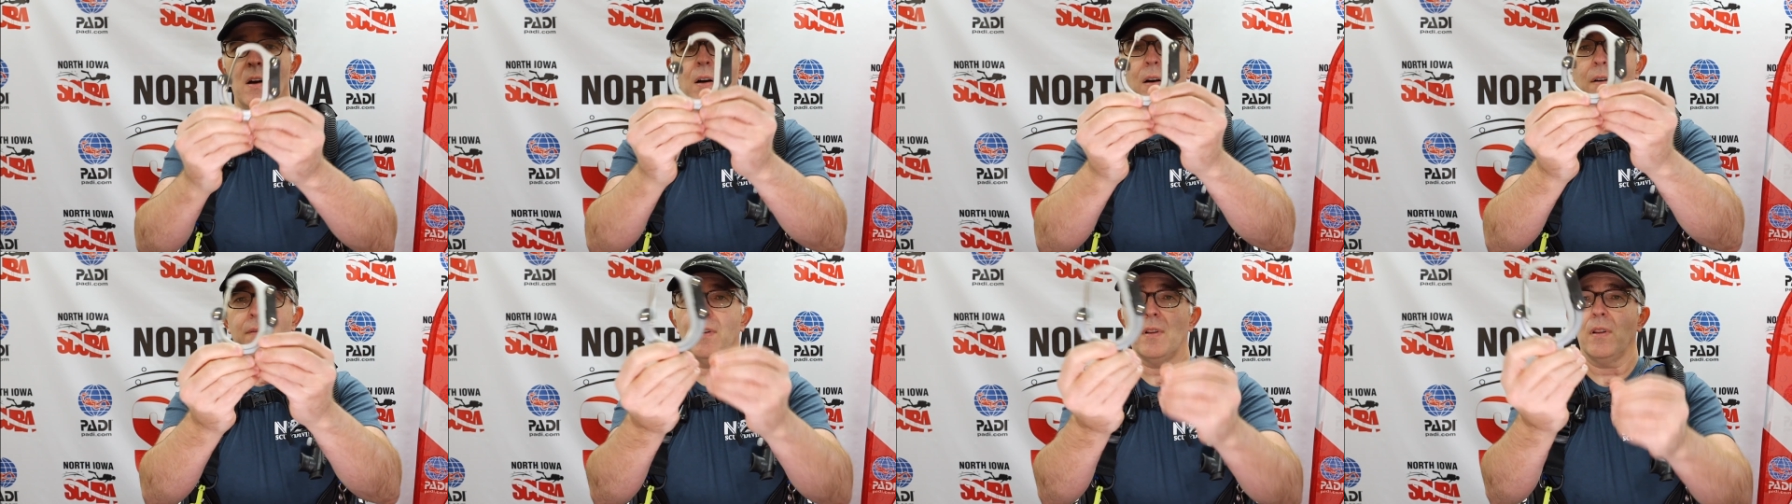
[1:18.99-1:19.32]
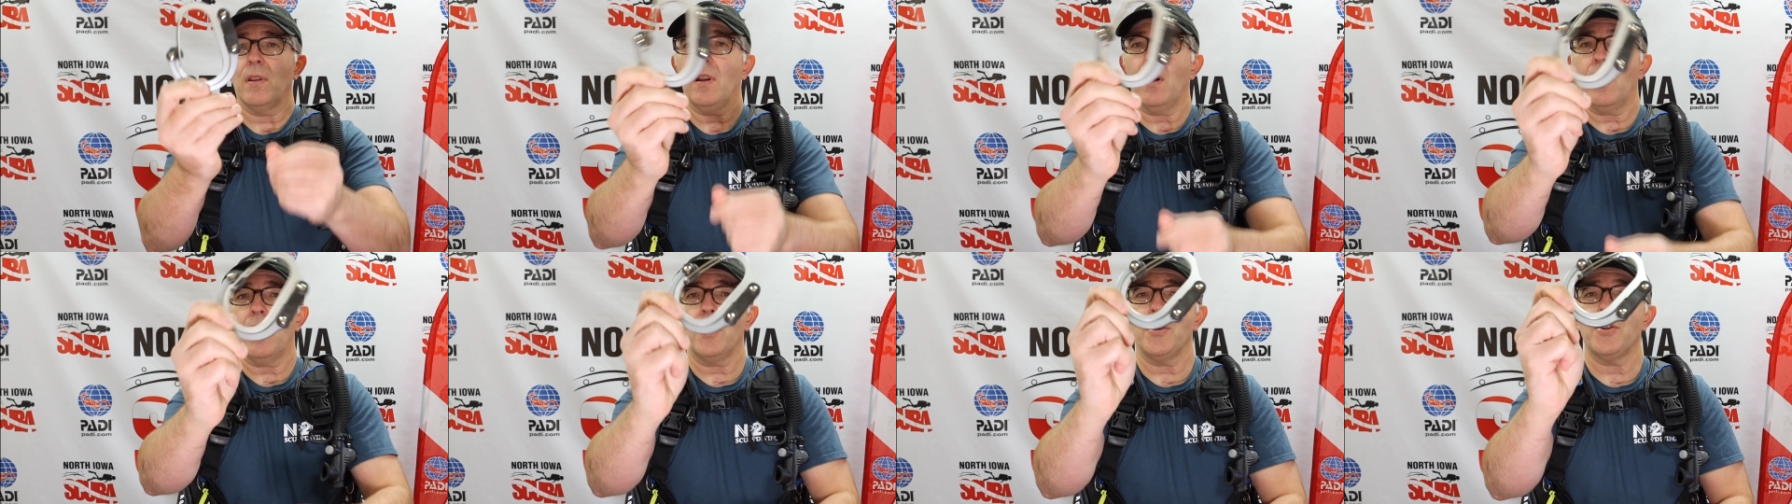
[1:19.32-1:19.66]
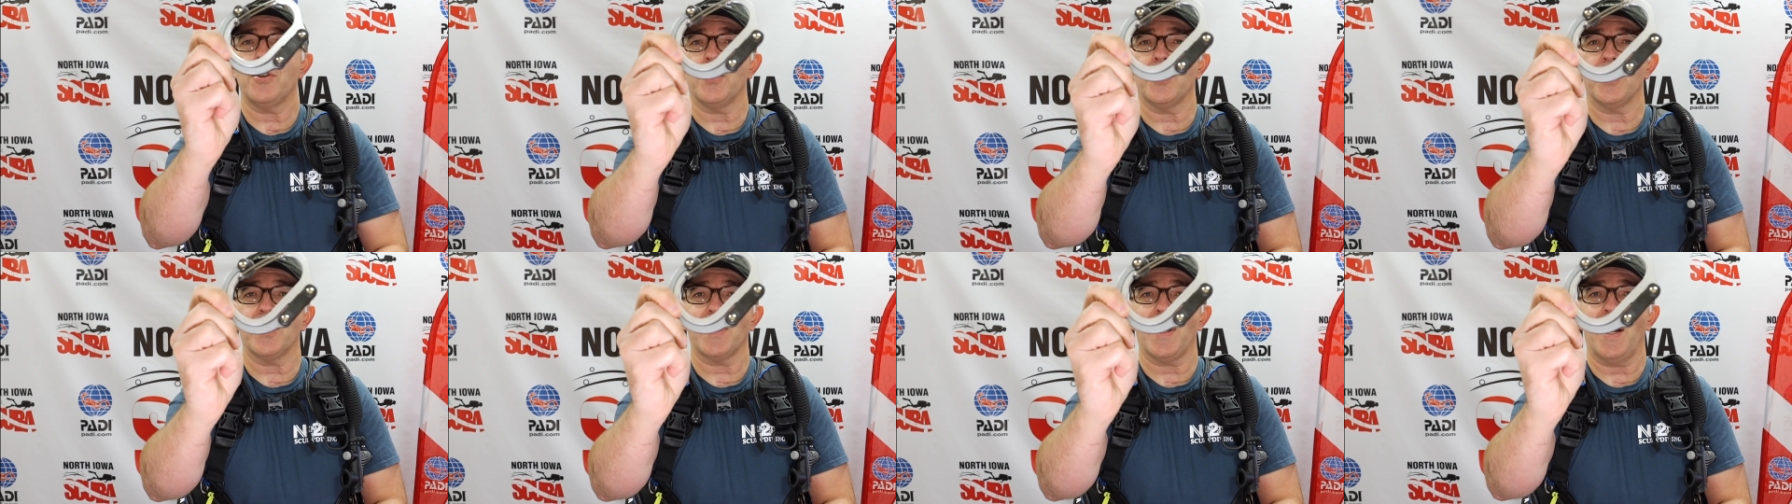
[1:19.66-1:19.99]
of a
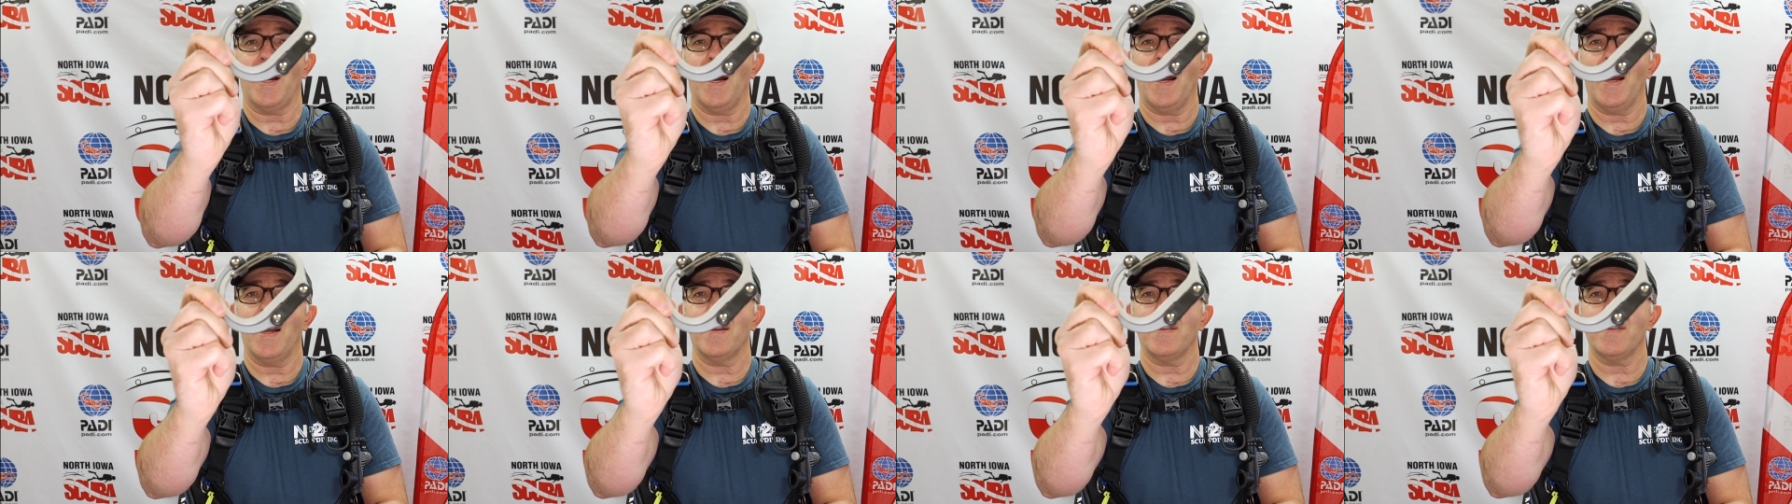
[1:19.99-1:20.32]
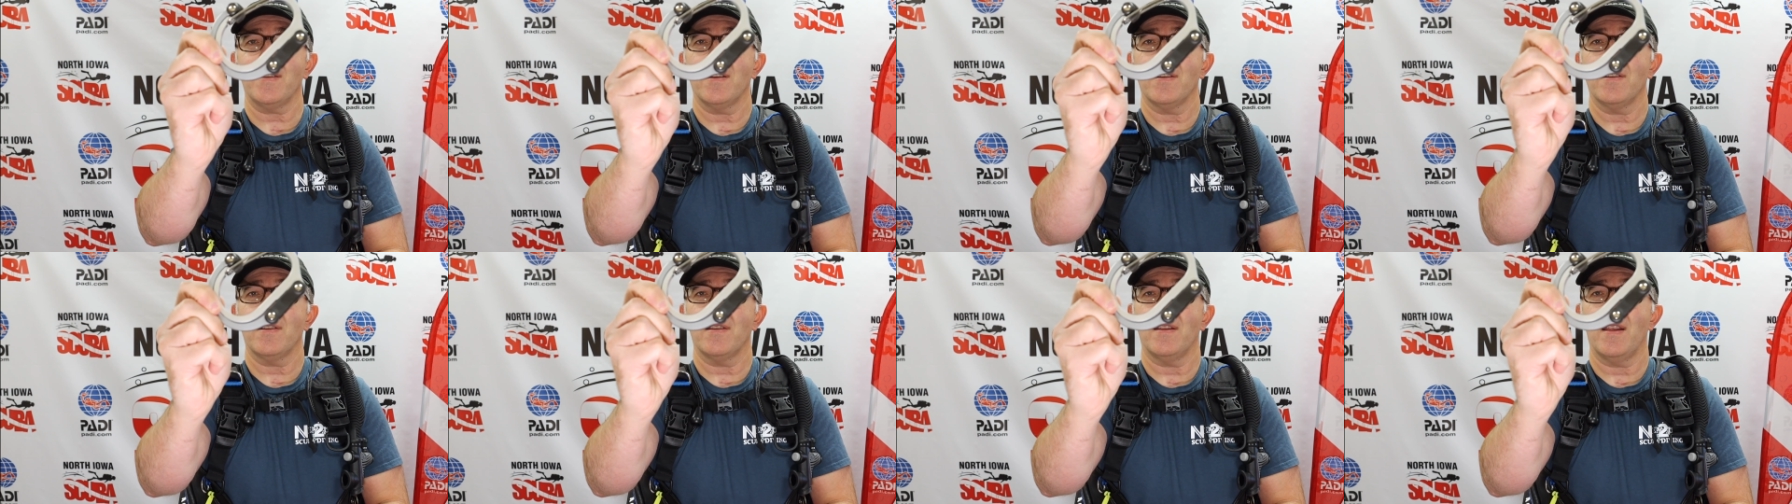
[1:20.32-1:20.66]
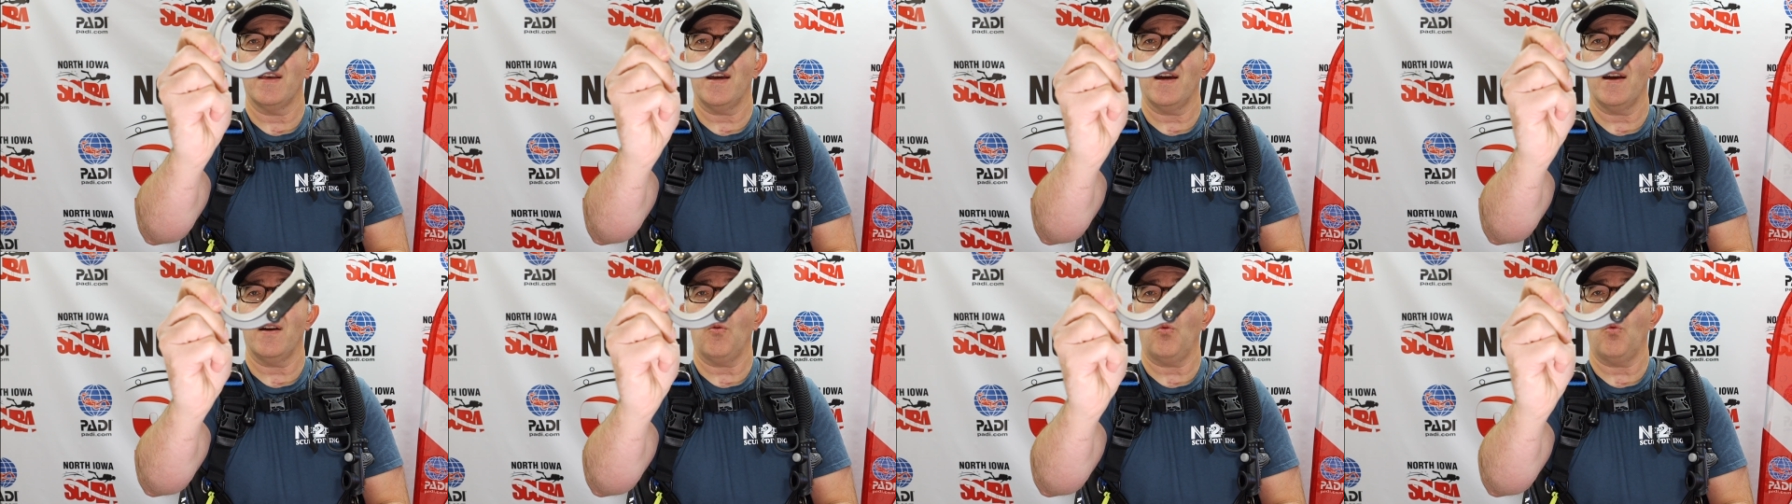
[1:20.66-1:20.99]
larger size
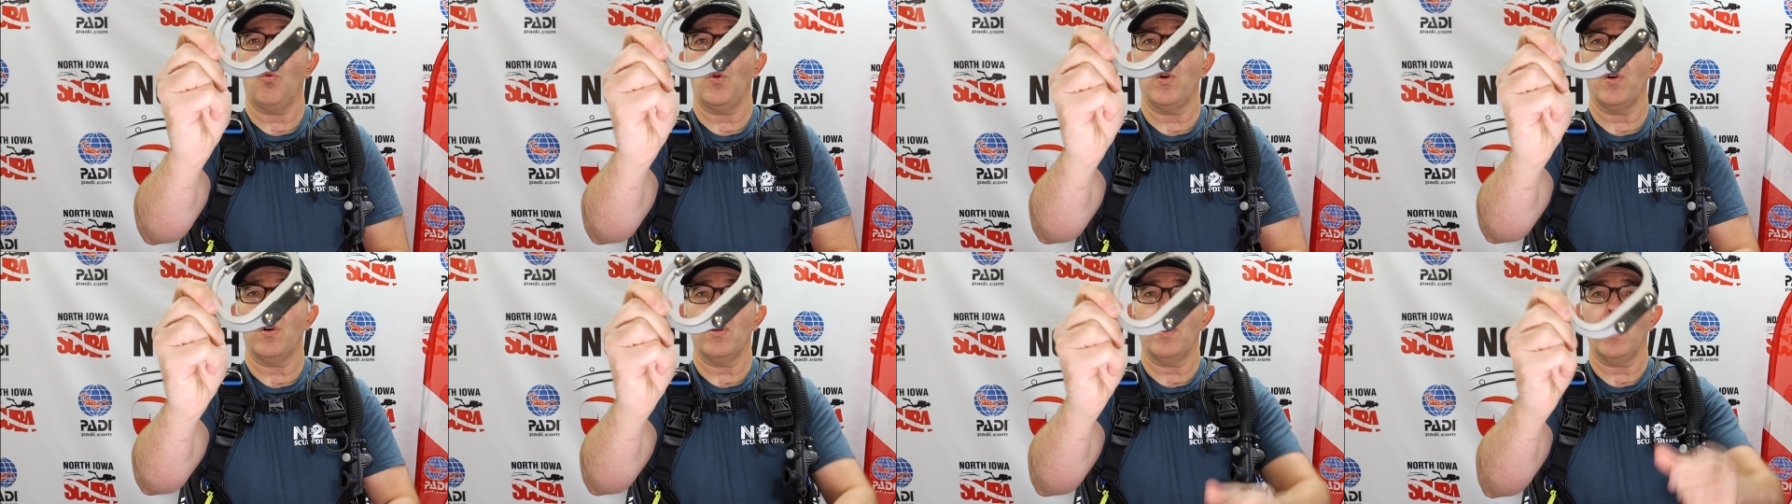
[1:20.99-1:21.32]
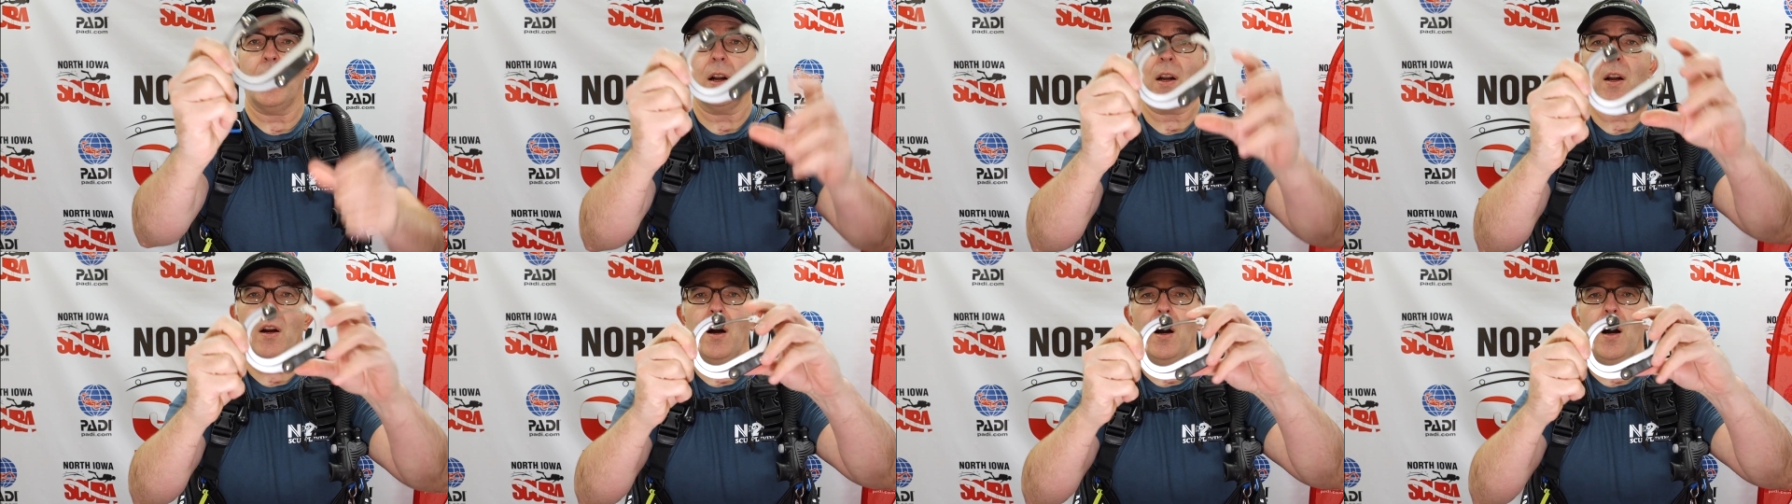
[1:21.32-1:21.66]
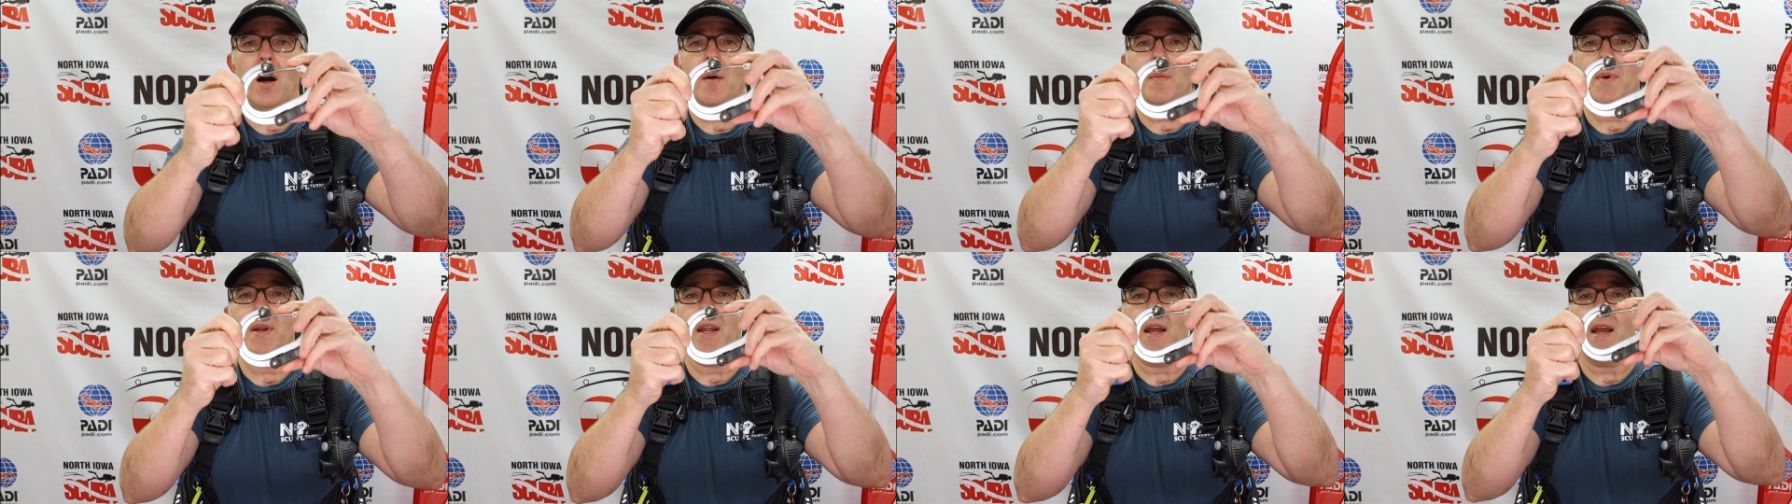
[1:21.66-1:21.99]
that will
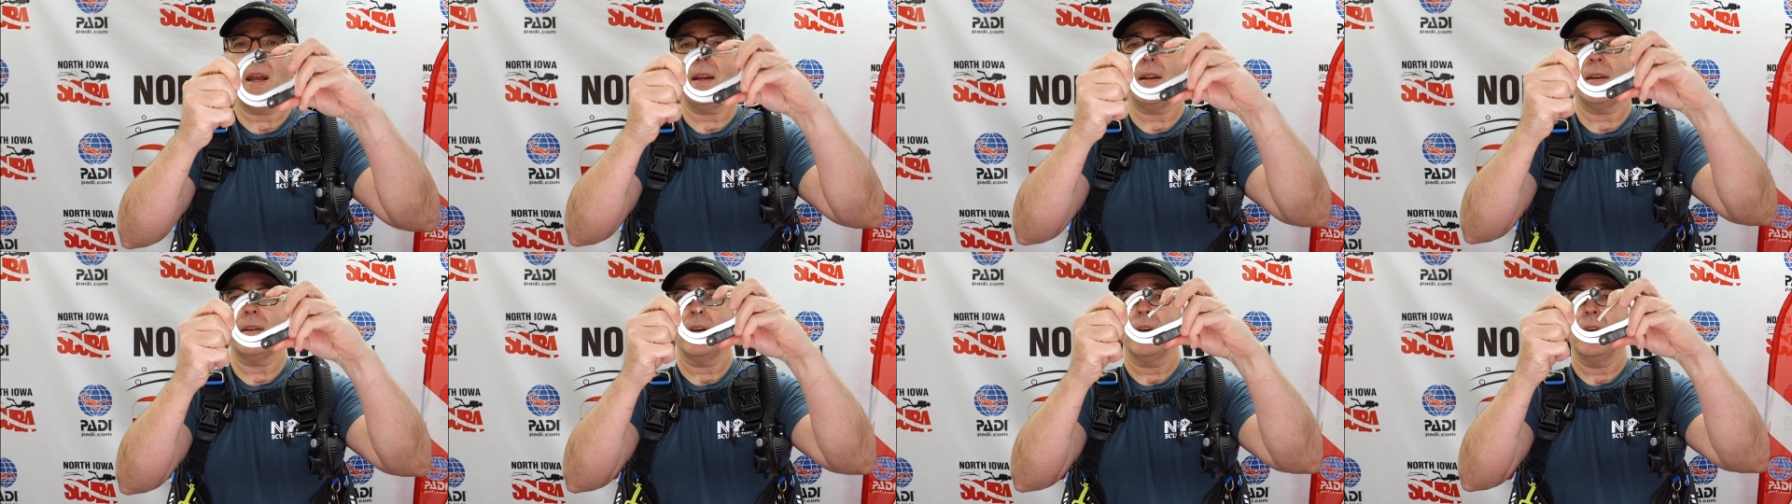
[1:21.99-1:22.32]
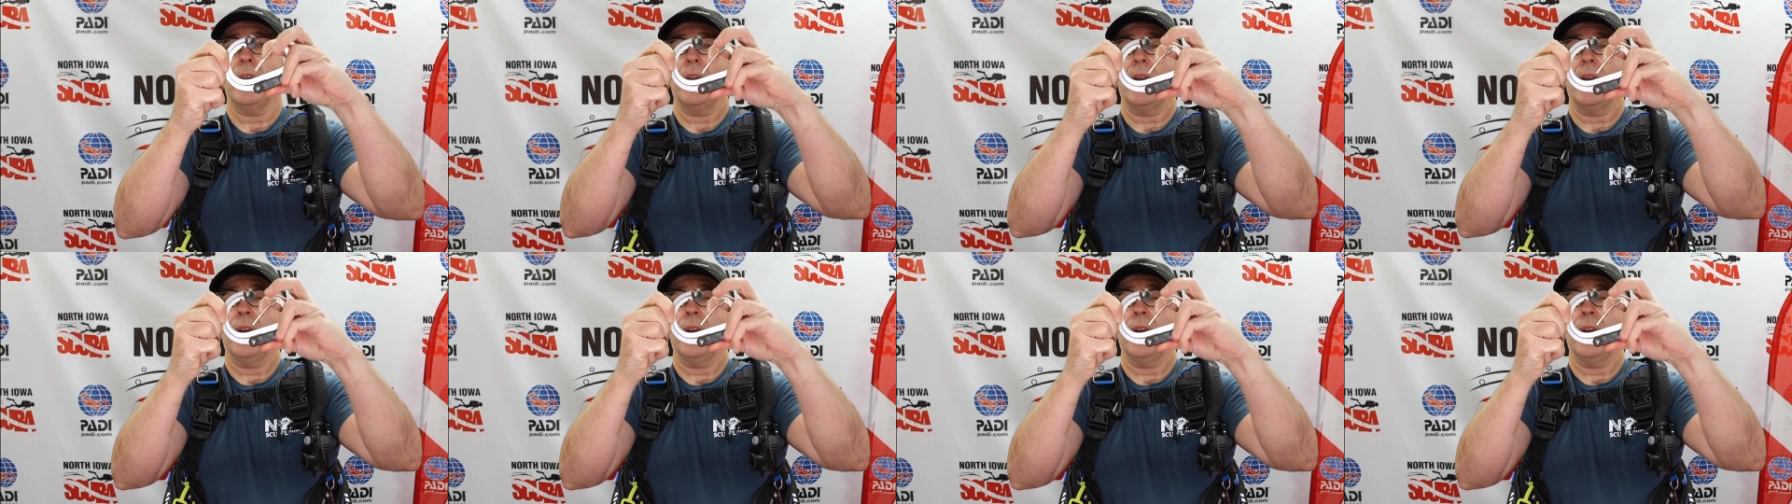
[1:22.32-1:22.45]
accommodate